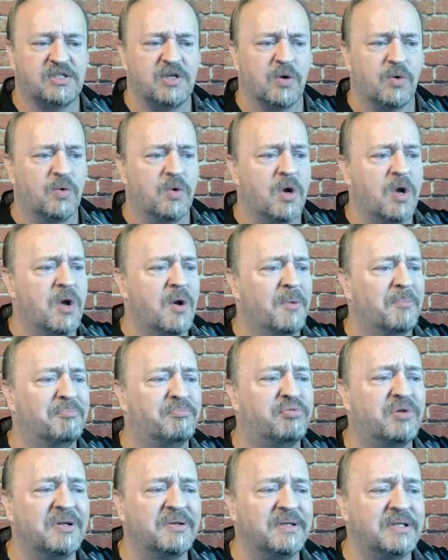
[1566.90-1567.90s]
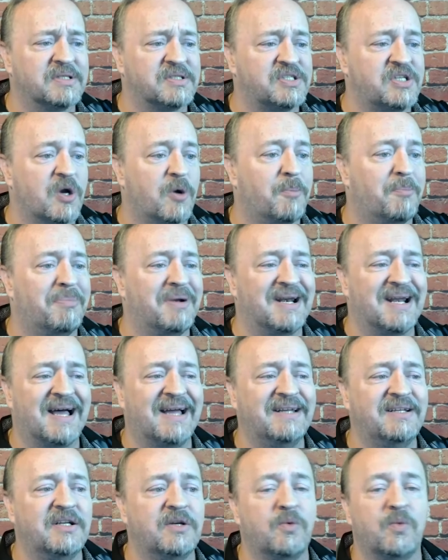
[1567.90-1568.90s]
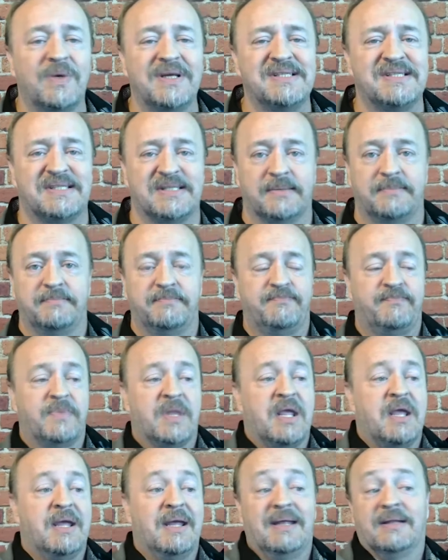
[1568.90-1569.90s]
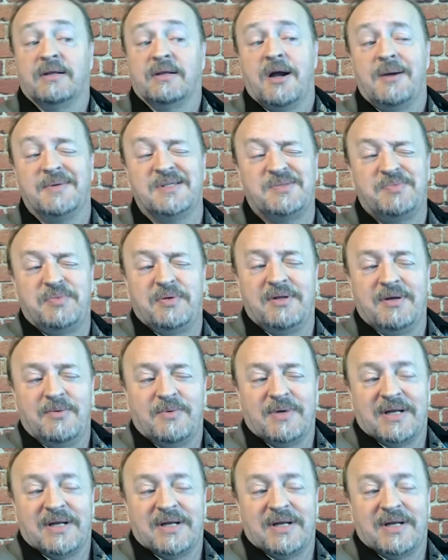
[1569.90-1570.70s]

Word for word: your brilliance, your blinding wisdom in the comments below.